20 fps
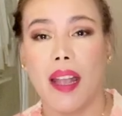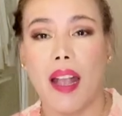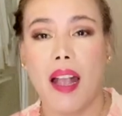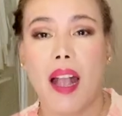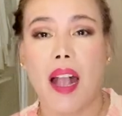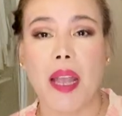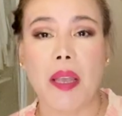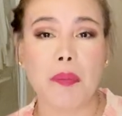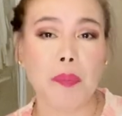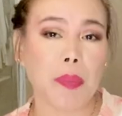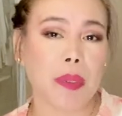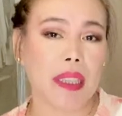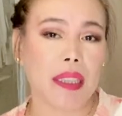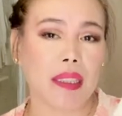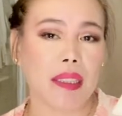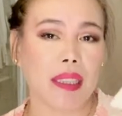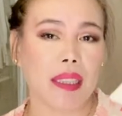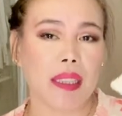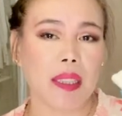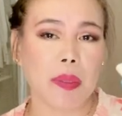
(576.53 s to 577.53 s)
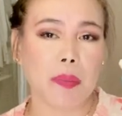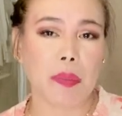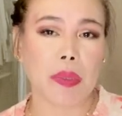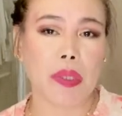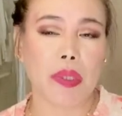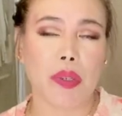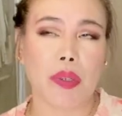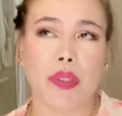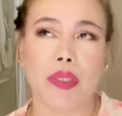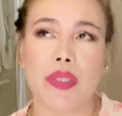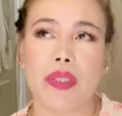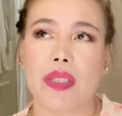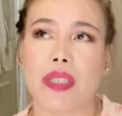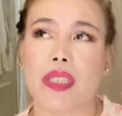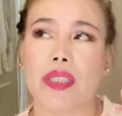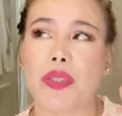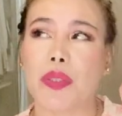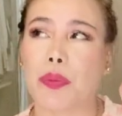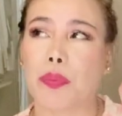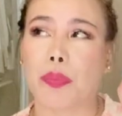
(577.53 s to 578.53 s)
I picked this because
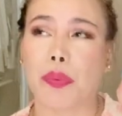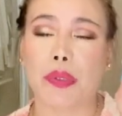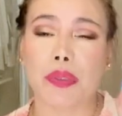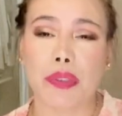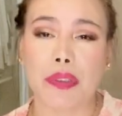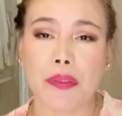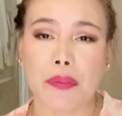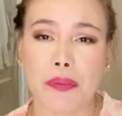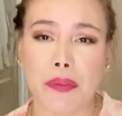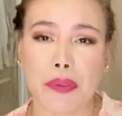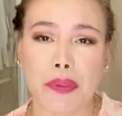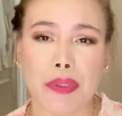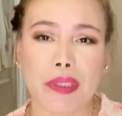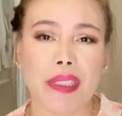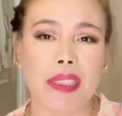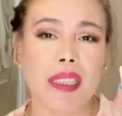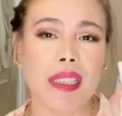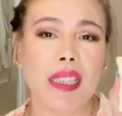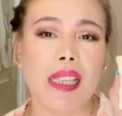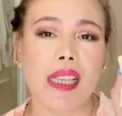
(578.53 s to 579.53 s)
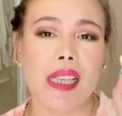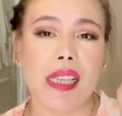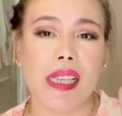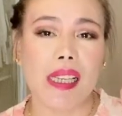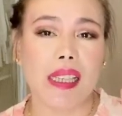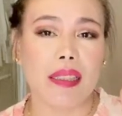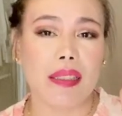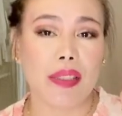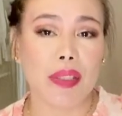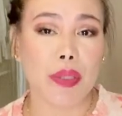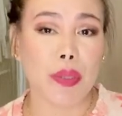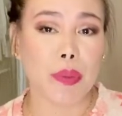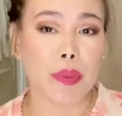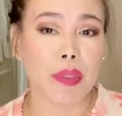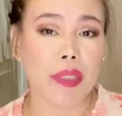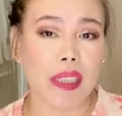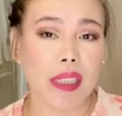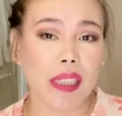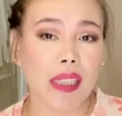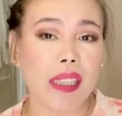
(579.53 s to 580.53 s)
it's beautiful, it's
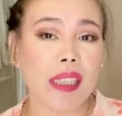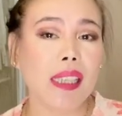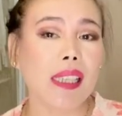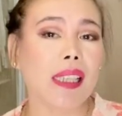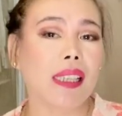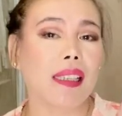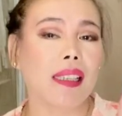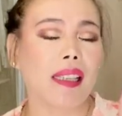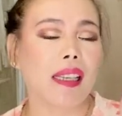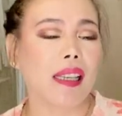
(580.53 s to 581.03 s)
unique,